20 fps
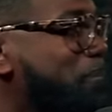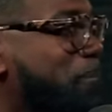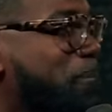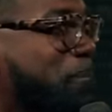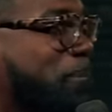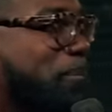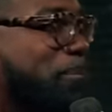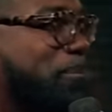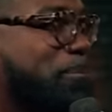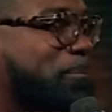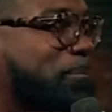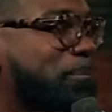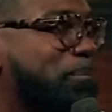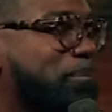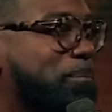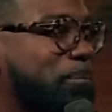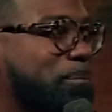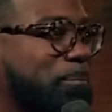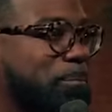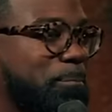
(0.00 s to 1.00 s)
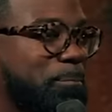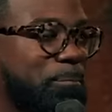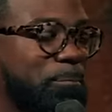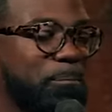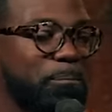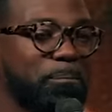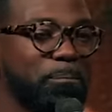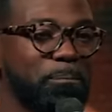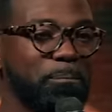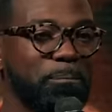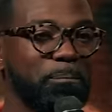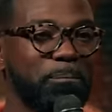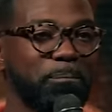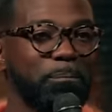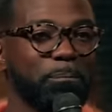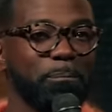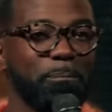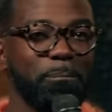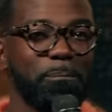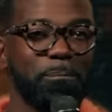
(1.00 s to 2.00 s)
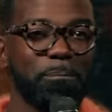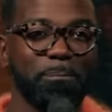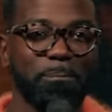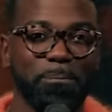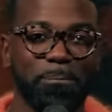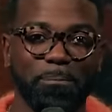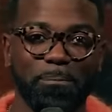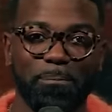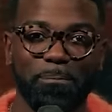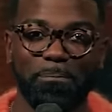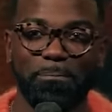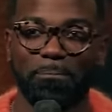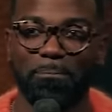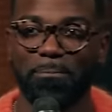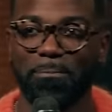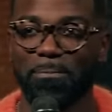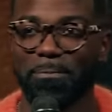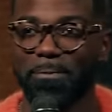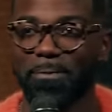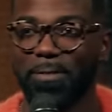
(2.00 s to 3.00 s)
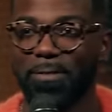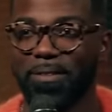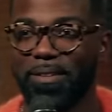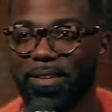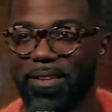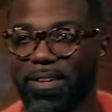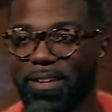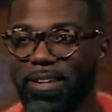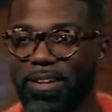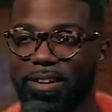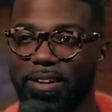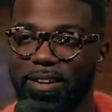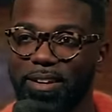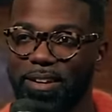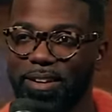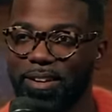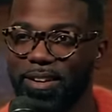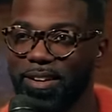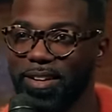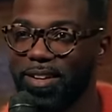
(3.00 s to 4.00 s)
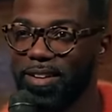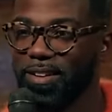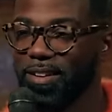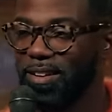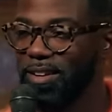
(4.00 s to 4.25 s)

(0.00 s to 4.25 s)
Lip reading: Nothing is said.